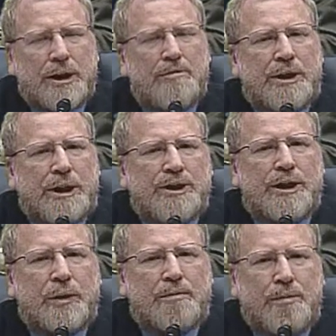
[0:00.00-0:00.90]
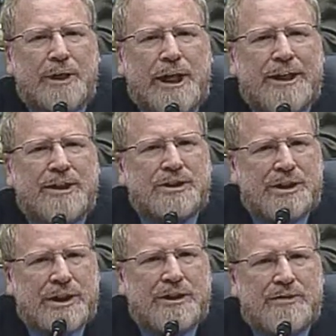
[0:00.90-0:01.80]
because they were put on
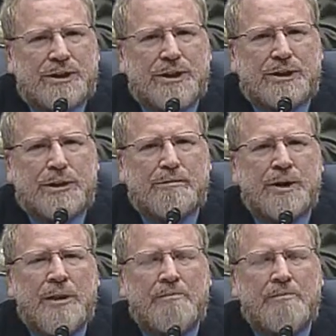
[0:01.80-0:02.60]
incentive systems